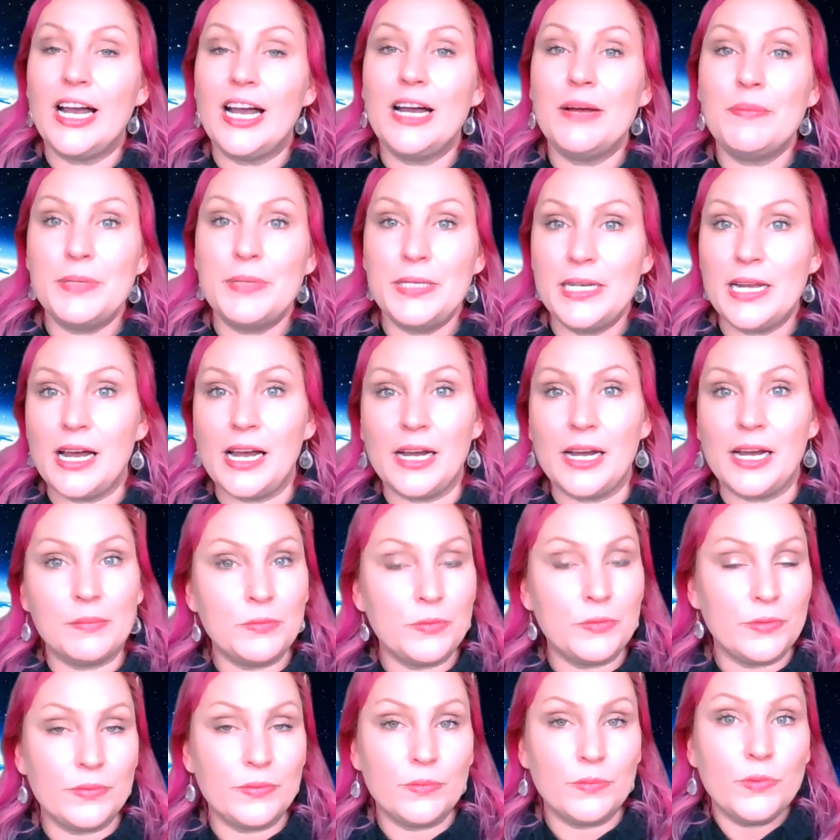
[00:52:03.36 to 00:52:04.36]
arm in
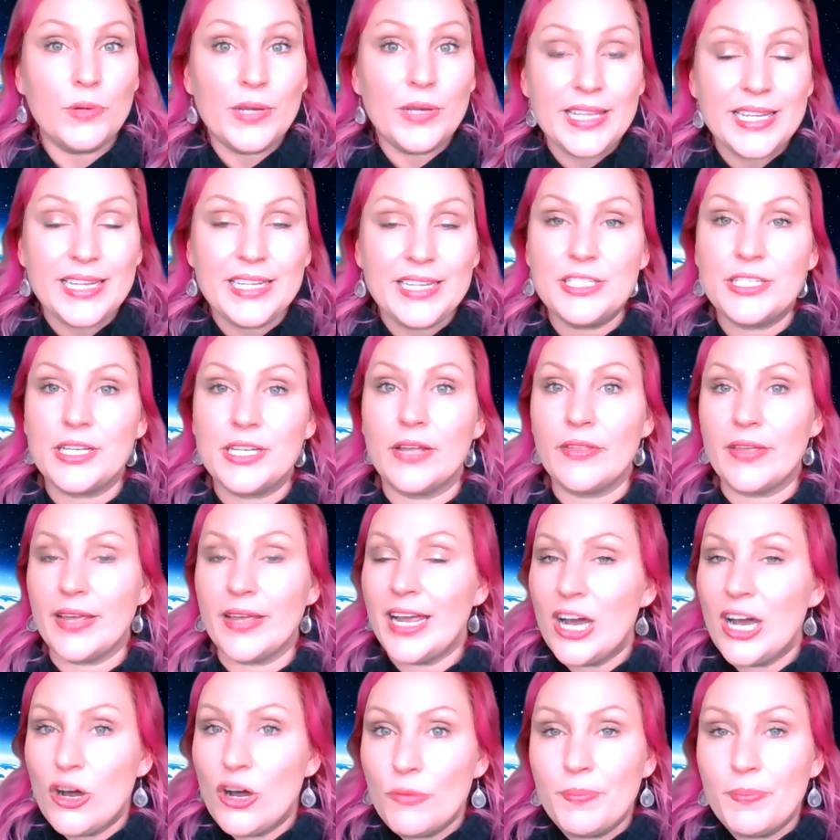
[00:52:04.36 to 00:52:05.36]
arm with each other,
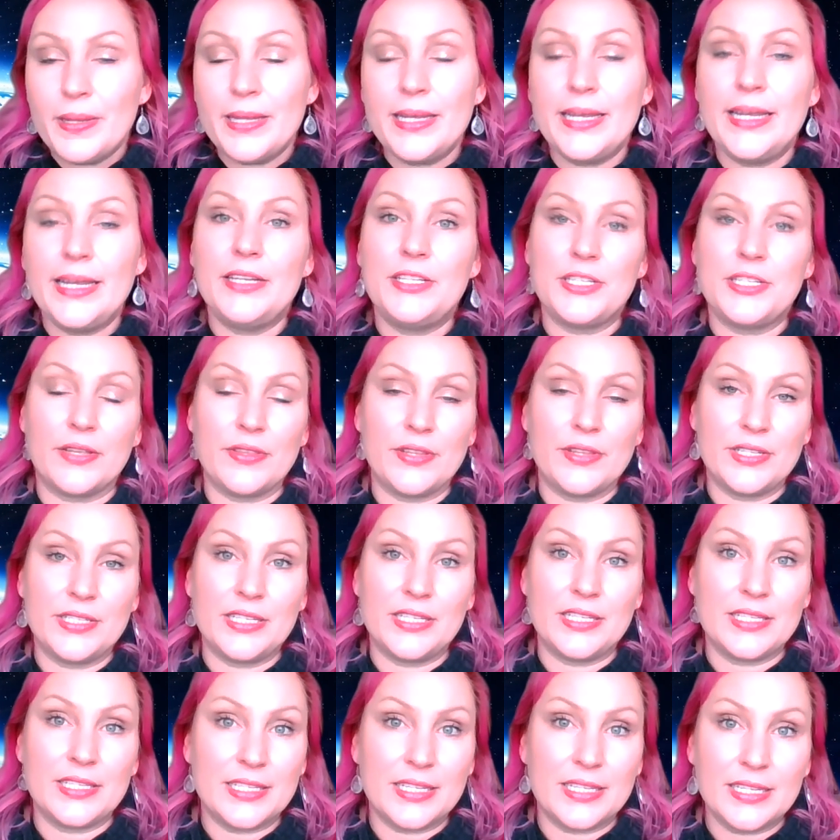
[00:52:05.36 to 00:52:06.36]
helping each other
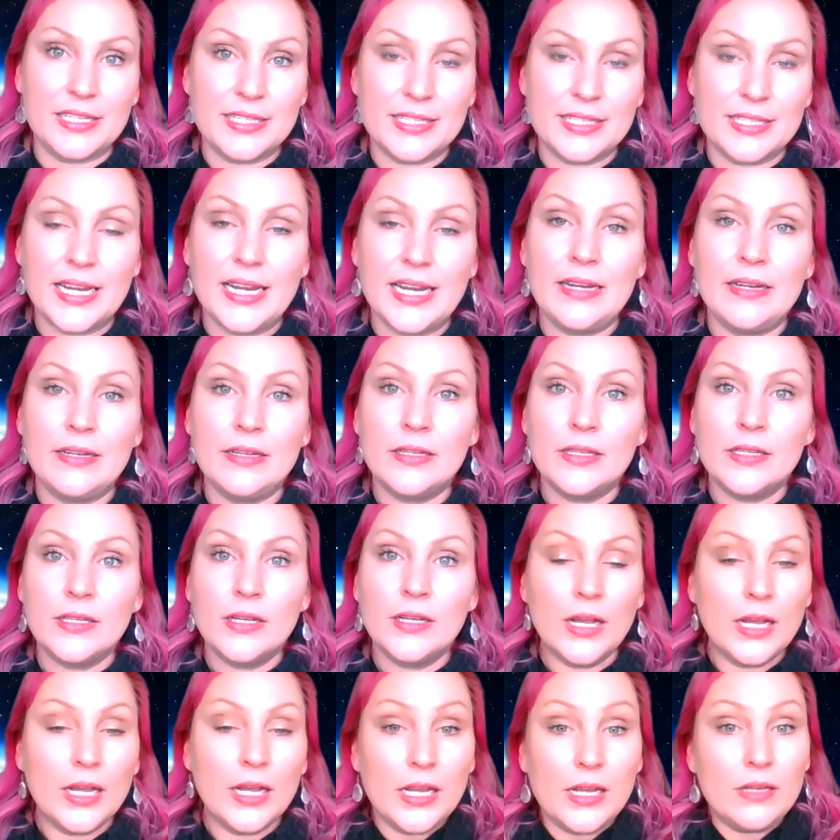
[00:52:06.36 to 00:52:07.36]
to succeed
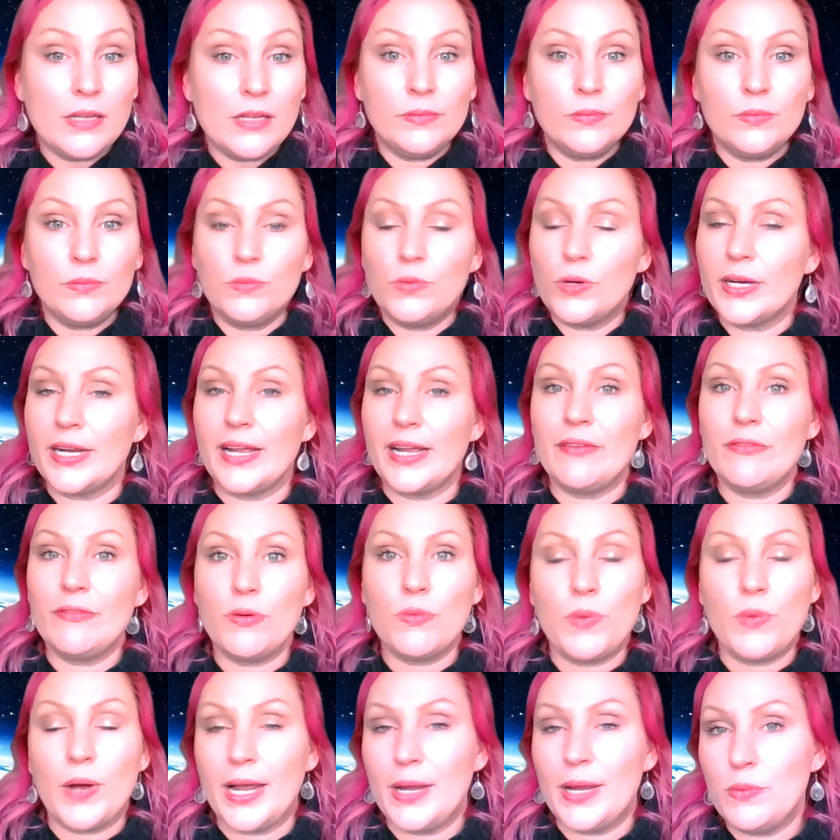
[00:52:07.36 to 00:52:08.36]
in
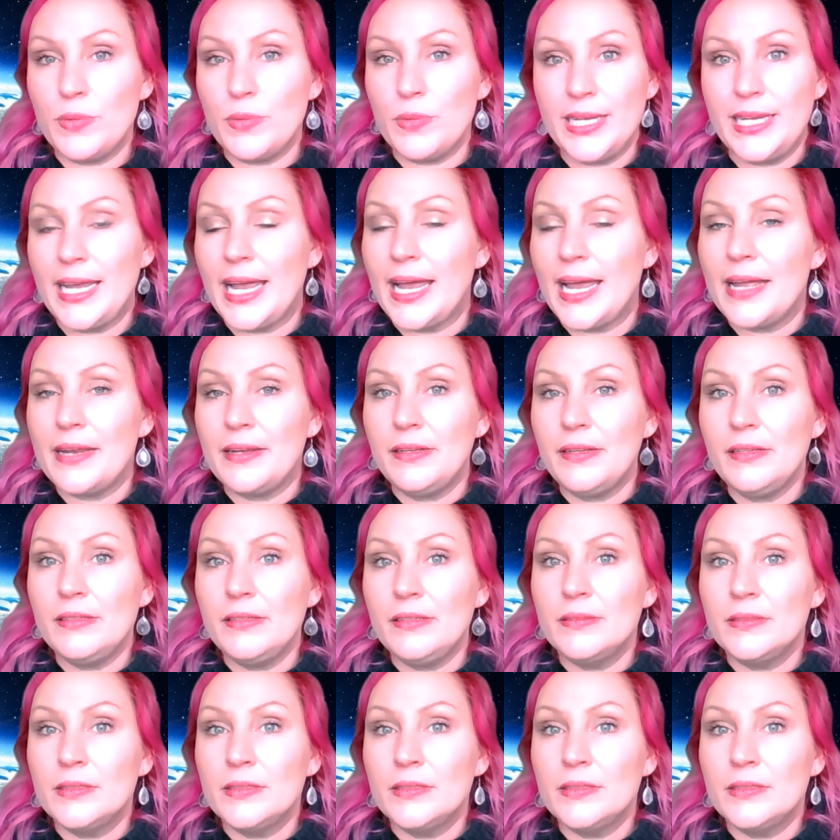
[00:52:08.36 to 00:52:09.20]
whatever way we can.